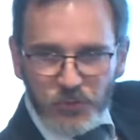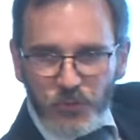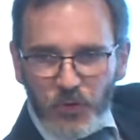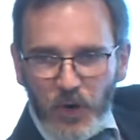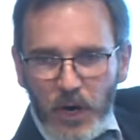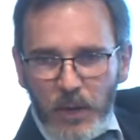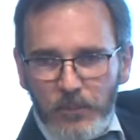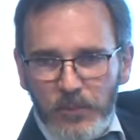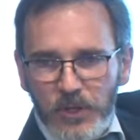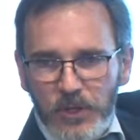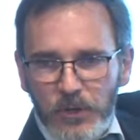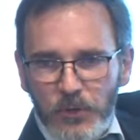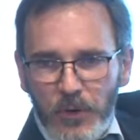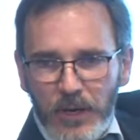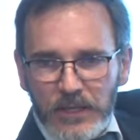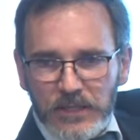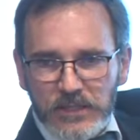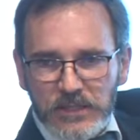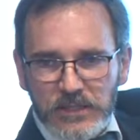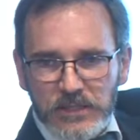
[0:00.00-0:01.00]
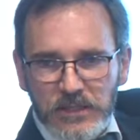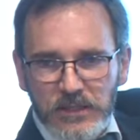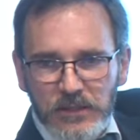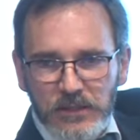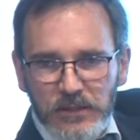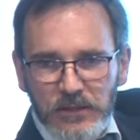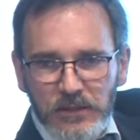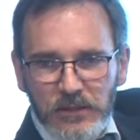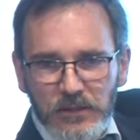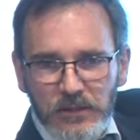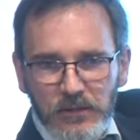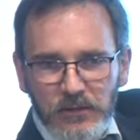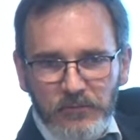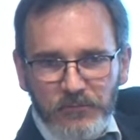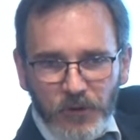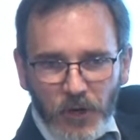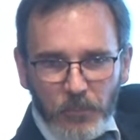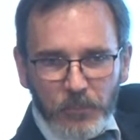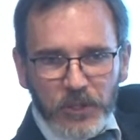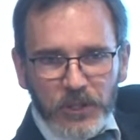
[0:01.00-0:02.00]
from the US
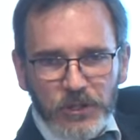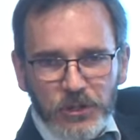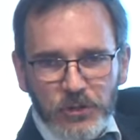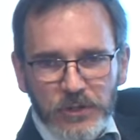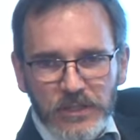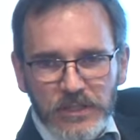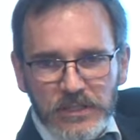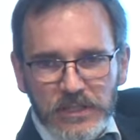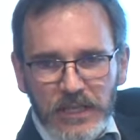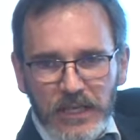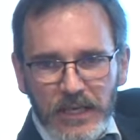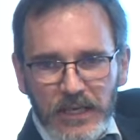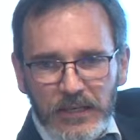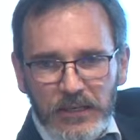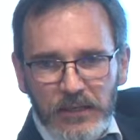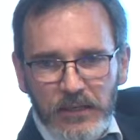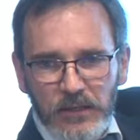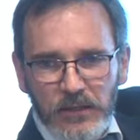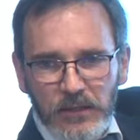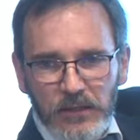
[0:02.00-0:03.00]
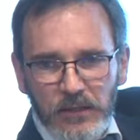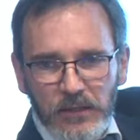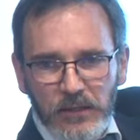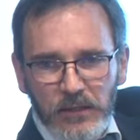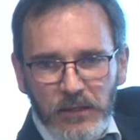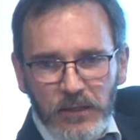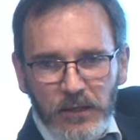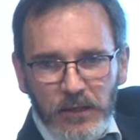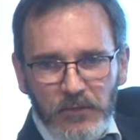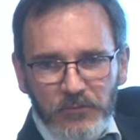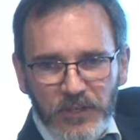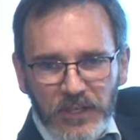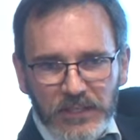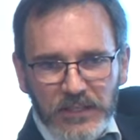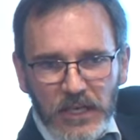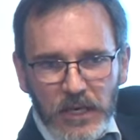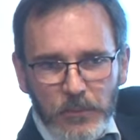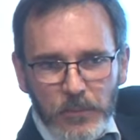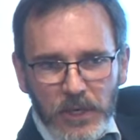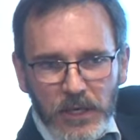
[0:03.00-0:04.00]
from countries like
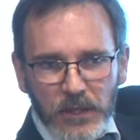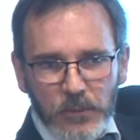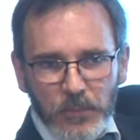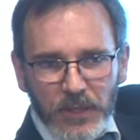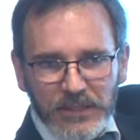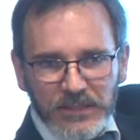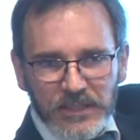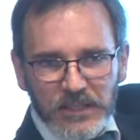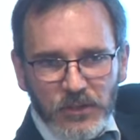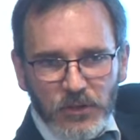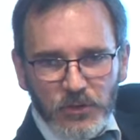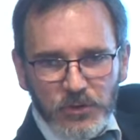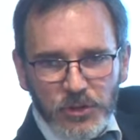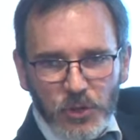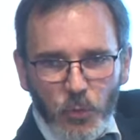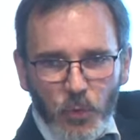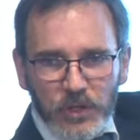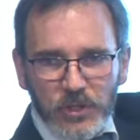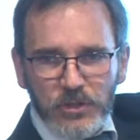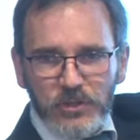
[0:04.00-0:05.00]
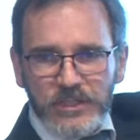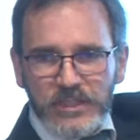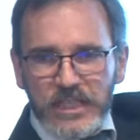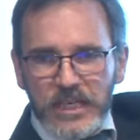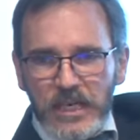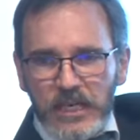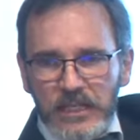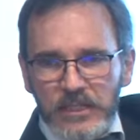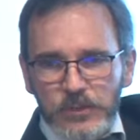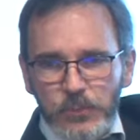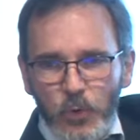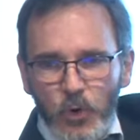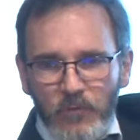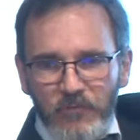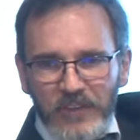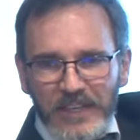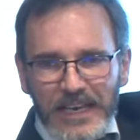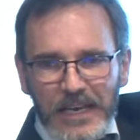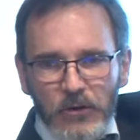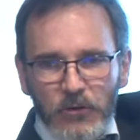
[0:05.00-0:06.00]
Vietnam and Mexico. So what you're seeing is more of
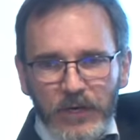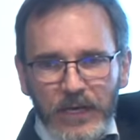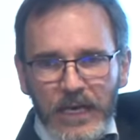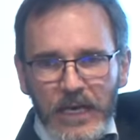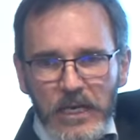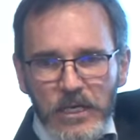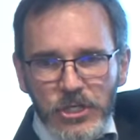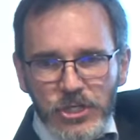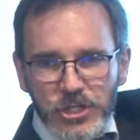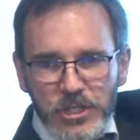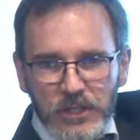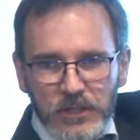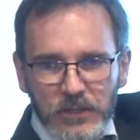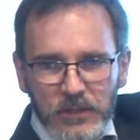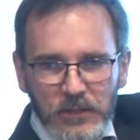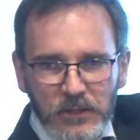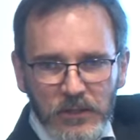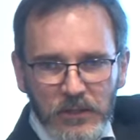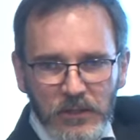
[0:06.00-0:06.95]
an elongation